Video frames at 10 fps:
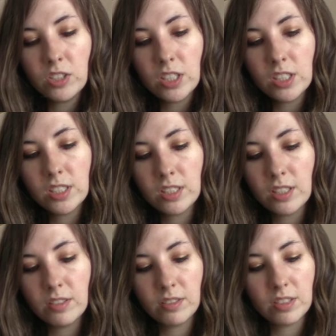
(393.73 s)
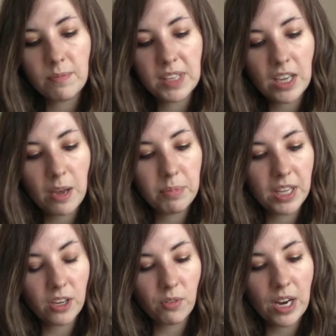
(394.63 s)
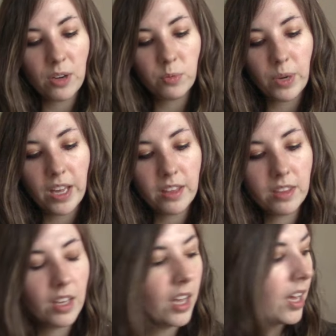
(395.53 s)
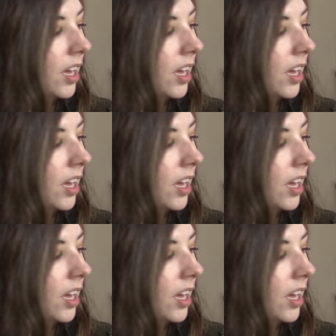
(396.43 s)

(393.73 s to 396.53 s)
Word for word: just something I play around with.